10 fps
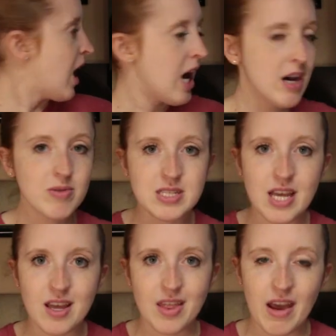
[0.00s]
I would
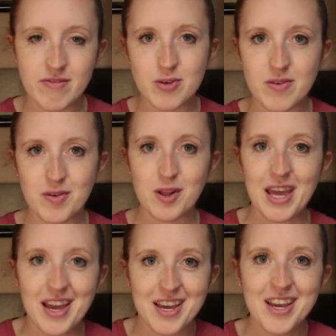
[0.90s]
take that view of a
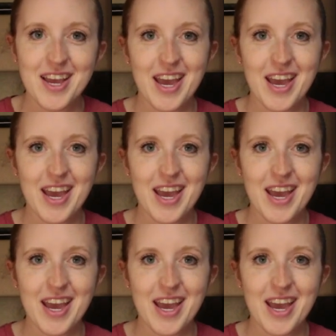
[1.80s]
lake